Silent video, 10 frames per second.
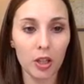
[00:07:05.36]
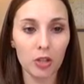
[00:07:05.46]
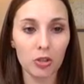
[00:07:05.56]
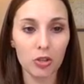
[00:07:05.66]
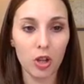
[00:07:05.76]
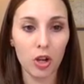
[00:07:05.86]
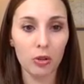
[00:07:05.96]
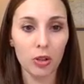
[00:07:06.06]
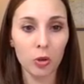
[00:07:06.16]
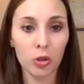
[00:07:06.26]
So
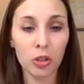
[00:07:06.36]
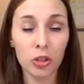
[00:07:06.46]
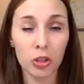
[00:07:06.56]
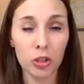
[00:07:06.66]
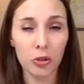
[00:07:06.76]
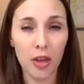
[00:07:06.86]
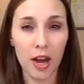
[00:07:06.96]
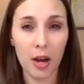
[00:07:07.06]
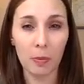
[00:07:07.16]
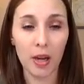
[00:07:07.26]
in order to do
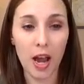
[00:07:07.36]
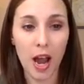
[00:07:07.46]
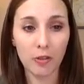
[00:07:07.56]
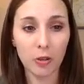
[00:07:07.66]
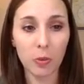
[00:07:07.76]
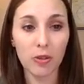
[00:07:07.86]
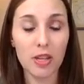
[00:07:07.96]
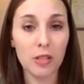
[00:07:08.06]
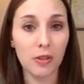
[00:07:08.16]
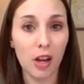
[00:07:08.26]
that, I'm going to have to put
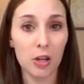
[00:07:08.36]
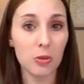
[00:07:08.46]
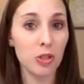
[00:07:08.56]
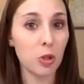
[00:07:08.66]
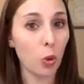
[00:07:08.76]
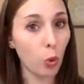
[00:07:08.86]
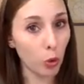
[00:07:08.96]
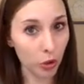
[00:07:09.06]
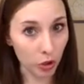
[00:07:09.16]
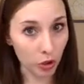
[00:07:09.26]
these values in
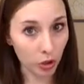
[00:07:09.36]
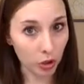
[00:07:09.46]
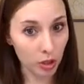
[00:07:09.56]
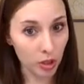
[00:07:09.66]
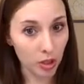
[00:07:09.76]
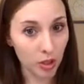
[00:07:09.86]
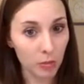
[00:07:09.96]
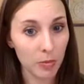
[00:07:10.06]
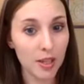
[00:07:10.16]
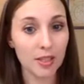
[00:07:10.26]
order,
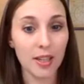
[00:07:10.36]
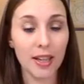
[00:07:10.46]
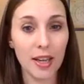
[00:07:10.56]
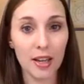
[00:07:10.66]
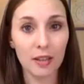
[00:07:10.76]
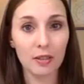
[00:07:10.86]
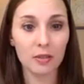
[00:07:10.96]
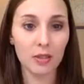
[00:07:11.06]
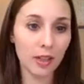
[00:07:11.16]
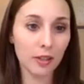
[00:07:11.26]
because I can
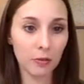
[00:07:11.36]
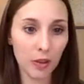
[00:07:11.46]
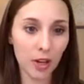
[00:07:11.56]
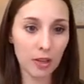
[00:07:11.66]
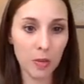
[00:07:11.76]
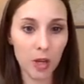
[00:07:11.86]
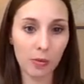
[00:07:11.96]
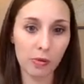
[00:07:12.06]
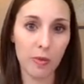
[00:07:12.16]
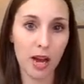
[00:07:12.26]
find the
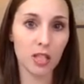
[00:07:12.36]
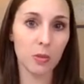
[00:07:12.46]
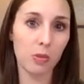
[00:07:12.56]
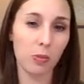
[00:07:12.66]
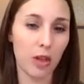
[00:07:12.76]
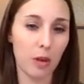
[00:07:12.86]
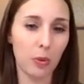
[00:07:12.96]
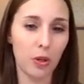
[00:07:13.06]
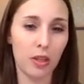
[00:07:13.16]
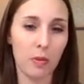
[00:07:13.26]
minimum and maximum without
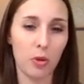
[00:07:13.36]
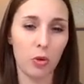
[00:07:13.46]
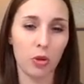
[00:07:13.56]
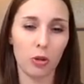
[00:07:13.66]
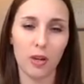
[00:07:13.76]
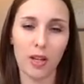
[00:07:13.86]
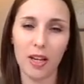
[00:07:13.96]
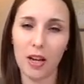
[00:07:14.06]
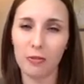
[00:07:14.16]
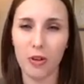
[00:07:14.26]
putting them in order, but I
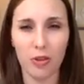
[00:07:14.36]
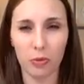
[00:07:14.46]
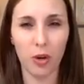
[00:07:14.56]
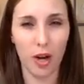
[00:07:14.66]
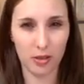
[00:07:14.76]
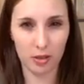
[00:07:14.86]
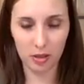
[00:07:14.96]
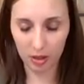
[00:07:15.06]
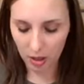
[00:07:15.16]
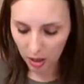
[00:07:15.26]
can't find the rest.